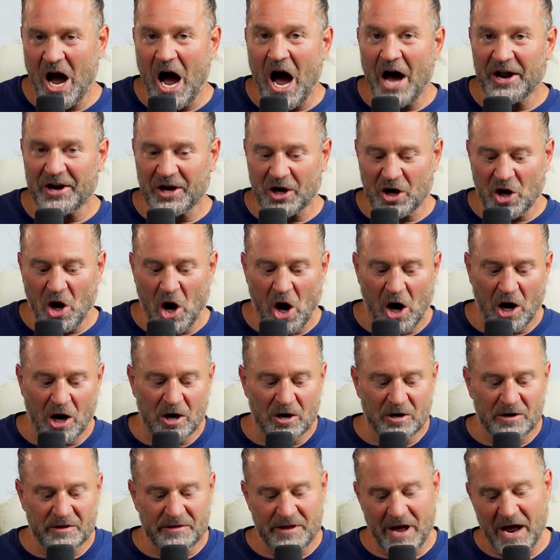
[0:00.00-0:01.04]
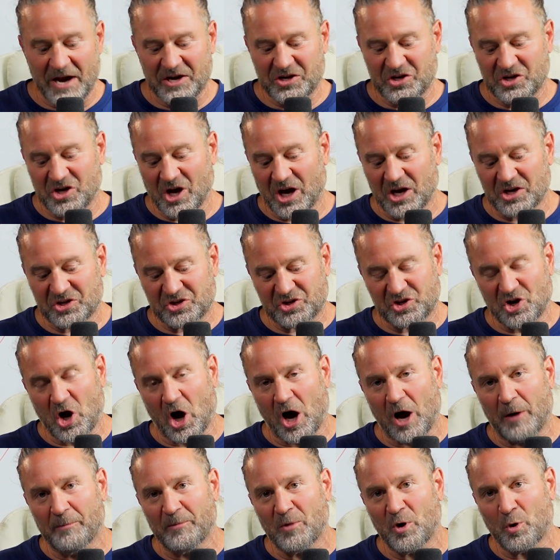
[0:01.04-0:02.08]
on a card that does
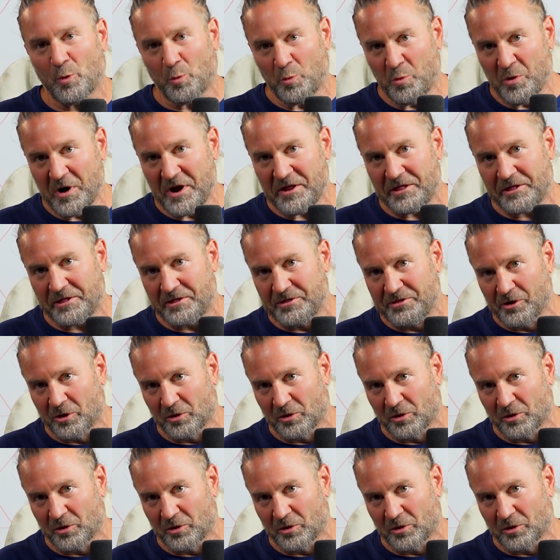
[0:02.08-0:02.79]
come with